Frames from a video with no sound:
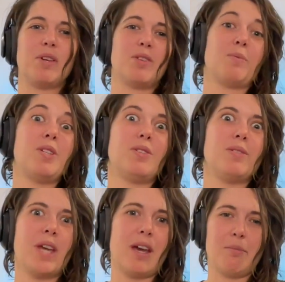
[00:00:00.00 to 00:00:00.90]
because we
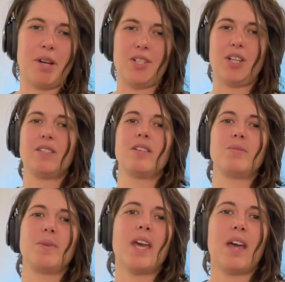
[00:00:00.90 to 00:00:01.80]
do care about
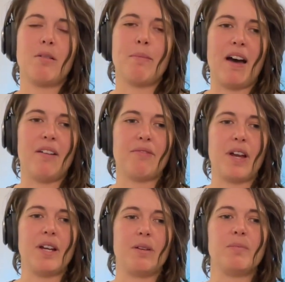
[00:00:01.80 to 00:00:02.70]
justice, we care about our
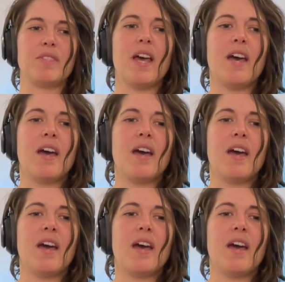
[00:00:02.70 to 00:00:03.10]
freedoms